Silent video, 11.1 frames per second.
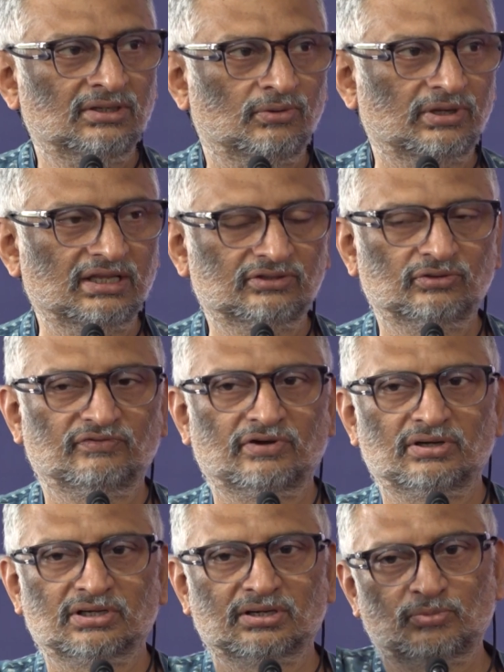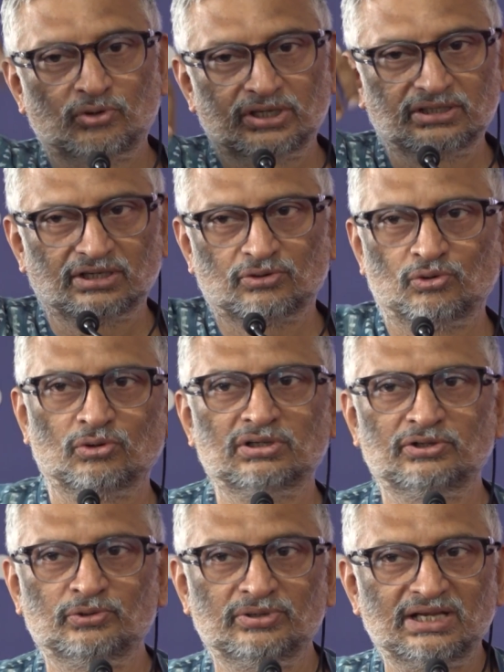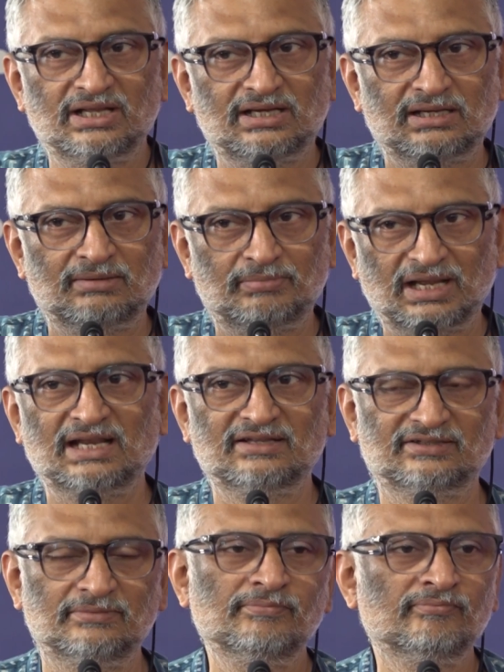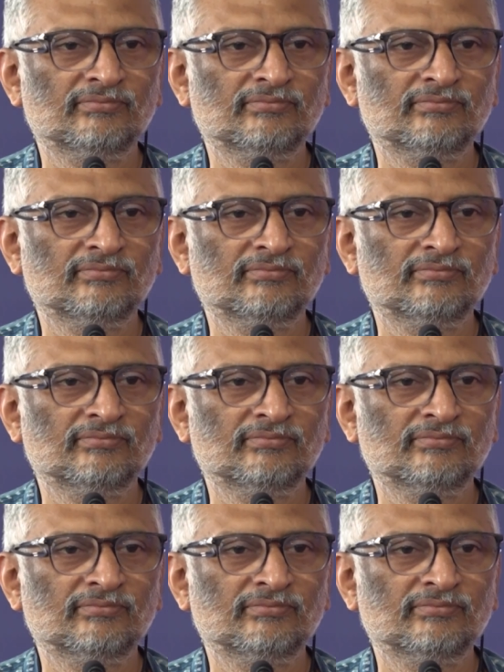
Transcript: Okay, so for boring that hole, you need a mechanism.